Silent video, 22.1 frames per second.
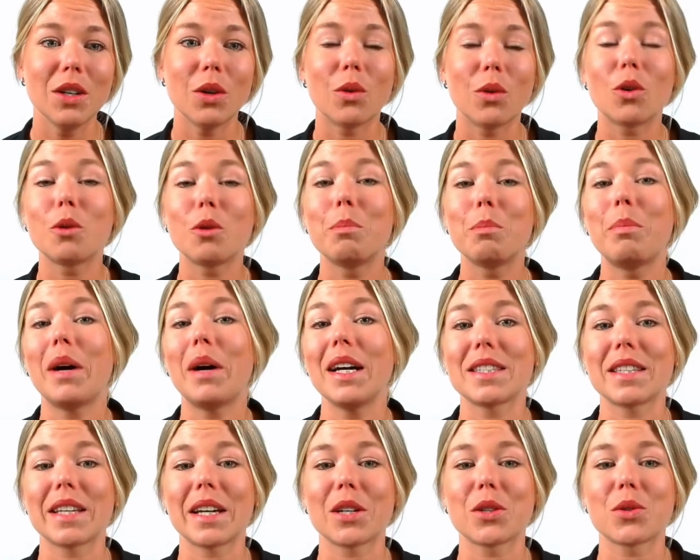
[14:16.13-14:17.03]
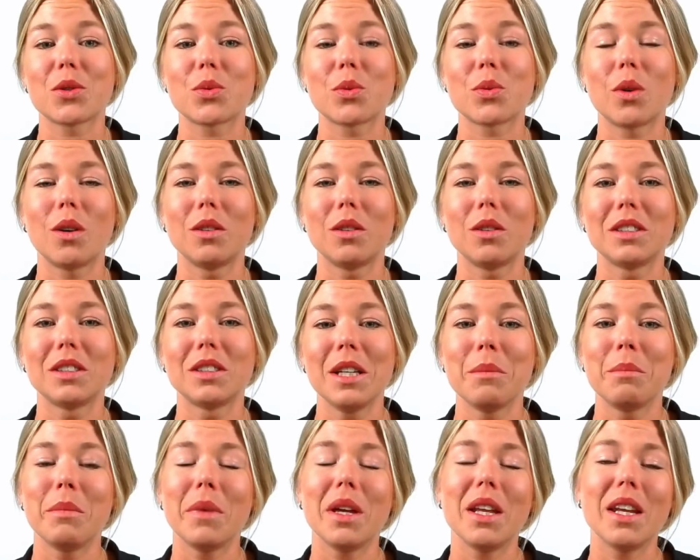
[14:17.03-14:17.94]
Or bisexual,
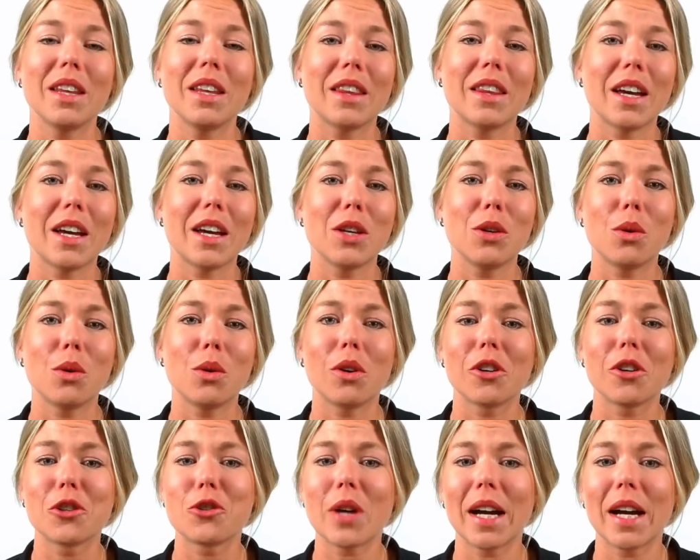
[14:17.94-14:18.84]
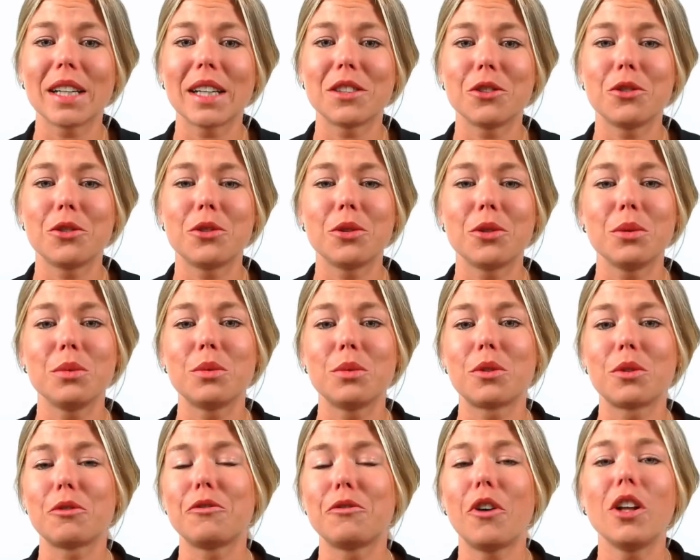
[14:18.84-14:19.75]
meaning that you are attracted to
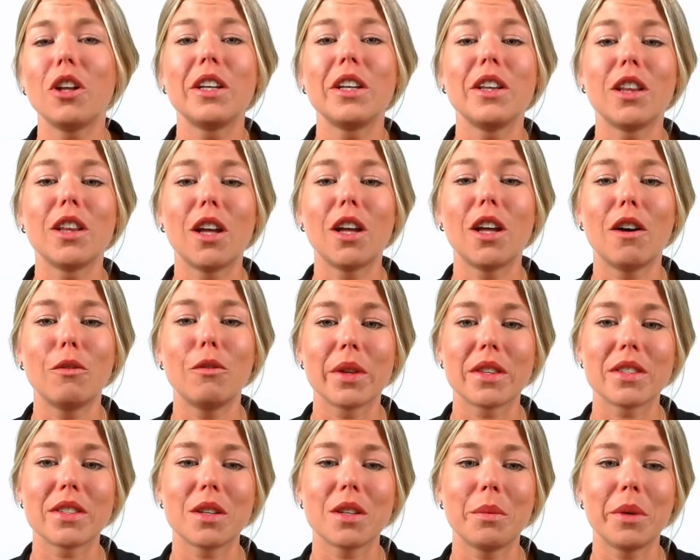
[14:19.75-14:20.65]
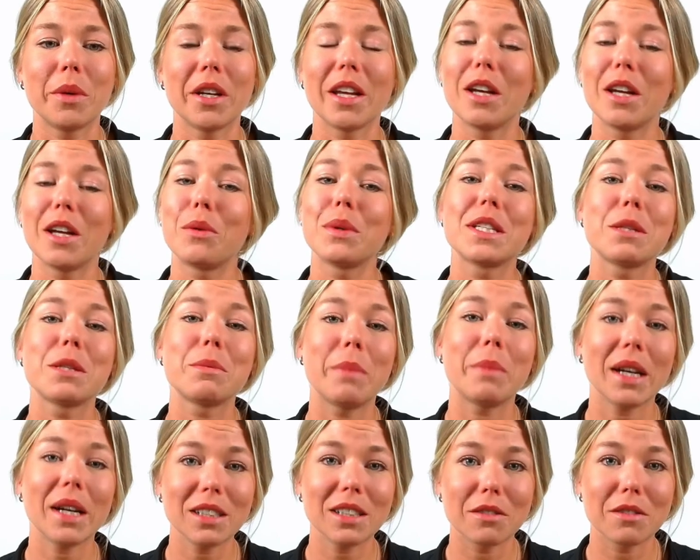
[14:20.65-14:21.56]
or fall in love with someone
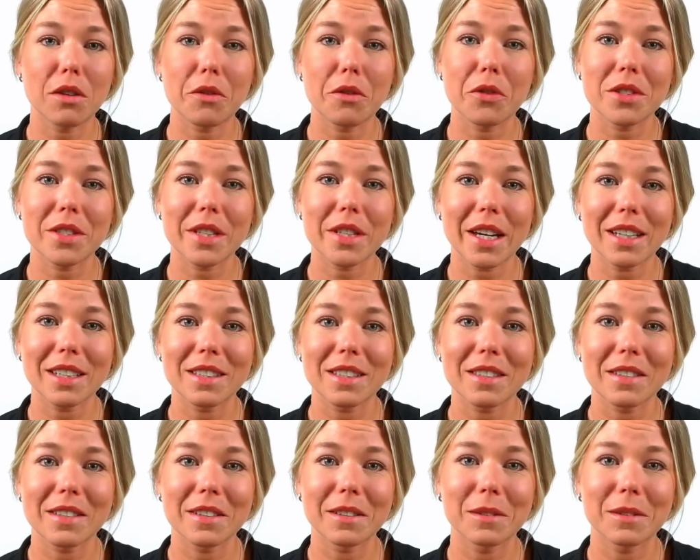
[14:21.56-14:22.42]
irrespective of their sex.